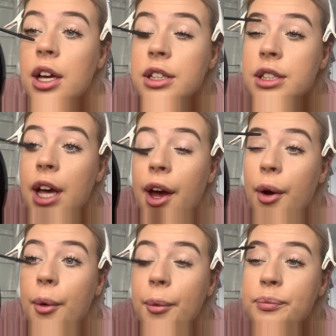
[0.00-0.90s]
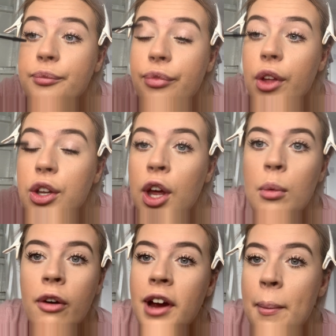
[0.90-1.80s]
So don't
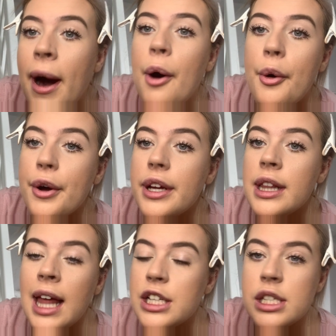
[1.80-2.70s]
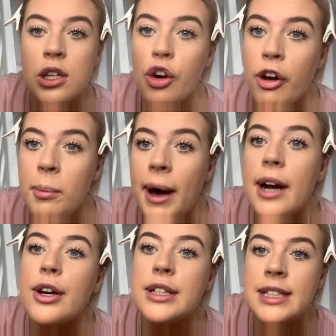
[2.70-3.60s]
worry about lashes not growing
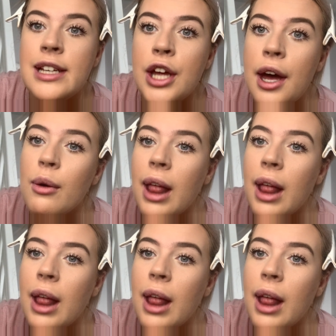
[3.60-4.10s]
back, because they do.